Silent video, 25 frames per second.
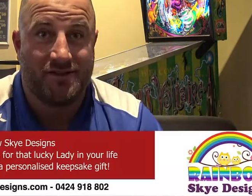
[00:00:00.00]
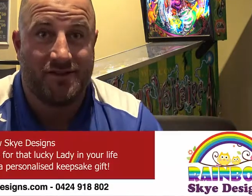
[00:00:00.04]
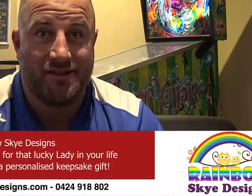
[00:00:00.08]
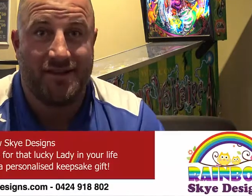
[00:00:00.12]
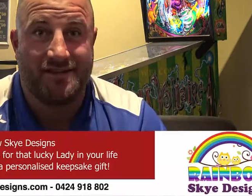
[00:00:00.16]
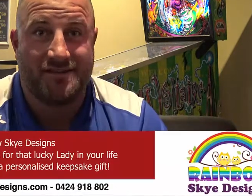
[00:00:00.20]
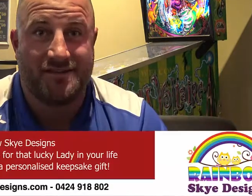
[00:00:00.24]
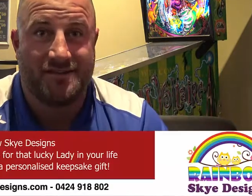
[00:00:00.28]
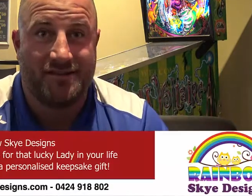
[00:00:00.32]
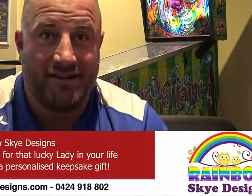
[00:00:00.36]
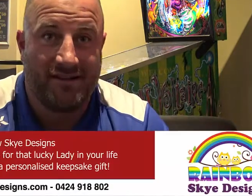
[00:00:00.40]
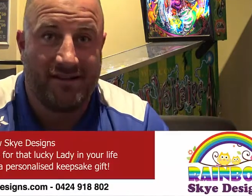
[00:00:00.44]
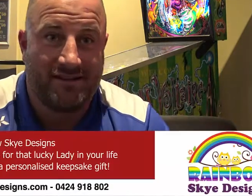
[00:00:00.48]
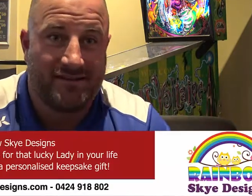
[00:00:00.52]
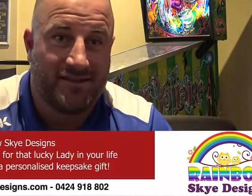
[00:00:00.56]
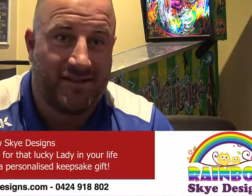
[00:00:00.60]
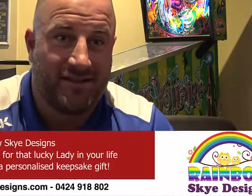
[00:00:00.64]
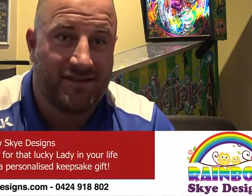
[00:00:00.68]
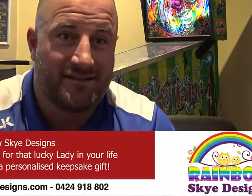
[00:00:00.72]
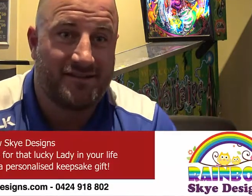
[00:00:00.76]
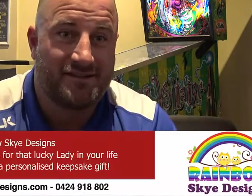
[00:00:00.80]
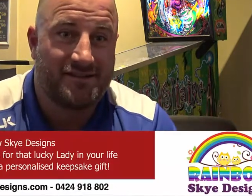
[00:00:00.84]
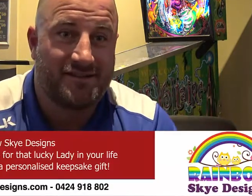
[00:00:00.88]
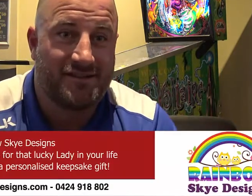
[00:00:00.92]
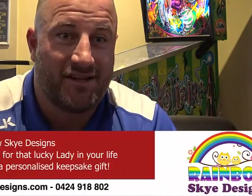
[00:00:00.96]
so that's
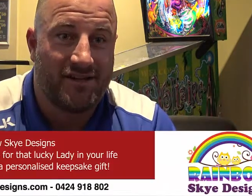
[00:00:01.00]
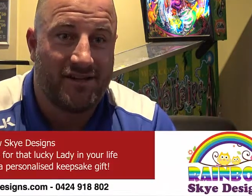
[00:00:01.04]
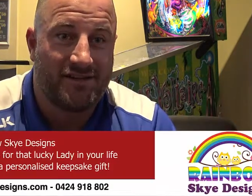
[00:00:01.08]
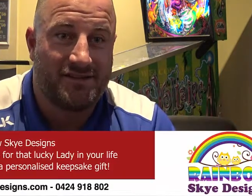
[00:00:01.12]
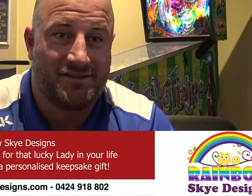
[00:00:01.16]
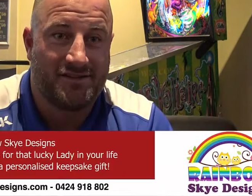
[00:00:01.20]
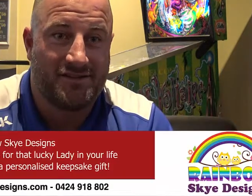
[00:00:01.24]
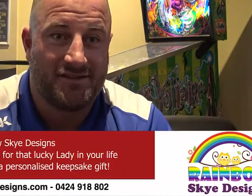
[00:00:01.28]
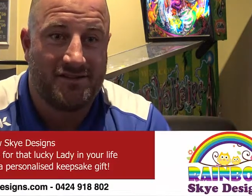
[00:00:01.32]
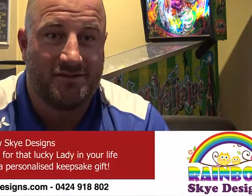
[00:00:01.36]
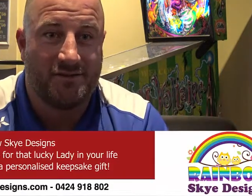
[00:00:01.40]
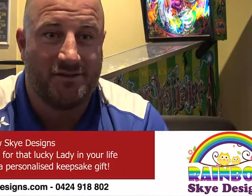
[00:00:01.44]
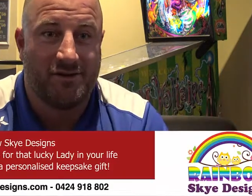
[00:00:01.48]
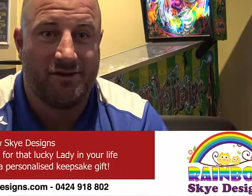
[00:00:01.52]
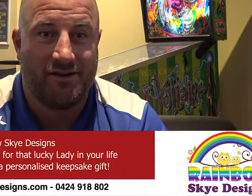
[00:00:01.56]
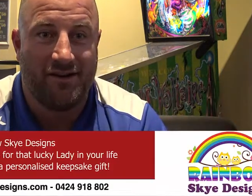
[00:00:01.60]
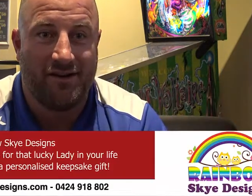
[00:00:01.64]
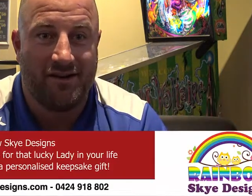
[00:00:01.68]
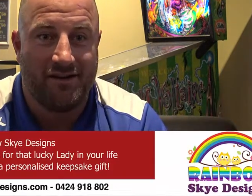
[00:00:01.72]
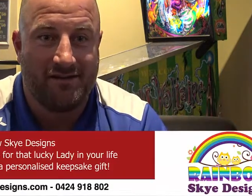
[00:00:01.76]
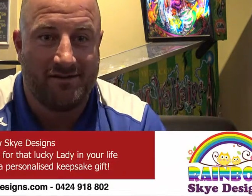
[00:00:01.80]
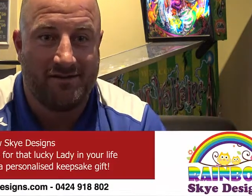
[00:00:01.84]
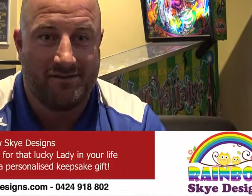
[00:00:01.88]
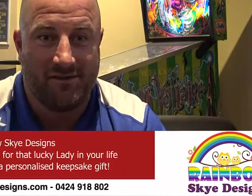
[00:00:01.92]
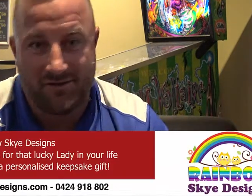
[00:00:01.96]
has its challenges as well, you
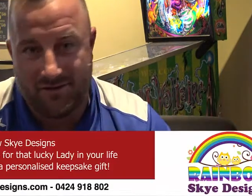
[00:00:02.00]
know.